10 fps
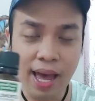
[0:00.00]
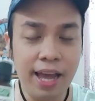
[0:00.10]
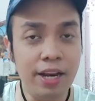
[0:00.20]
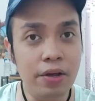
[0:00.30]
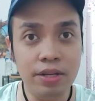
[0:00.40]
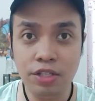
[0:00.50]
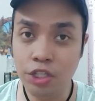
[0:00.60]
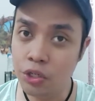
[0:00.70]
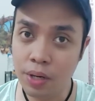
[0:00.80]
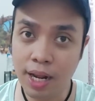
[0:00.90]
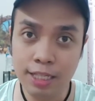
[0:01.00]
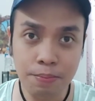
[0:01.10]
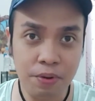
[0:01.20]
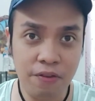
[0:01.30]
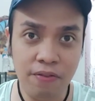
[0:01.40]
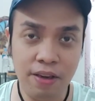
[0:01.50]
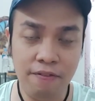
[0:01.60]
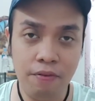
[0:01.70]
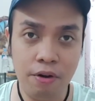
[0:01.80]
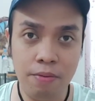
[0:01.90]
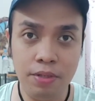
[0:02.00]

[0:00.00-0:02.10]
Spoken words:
I know that citronella is perfect for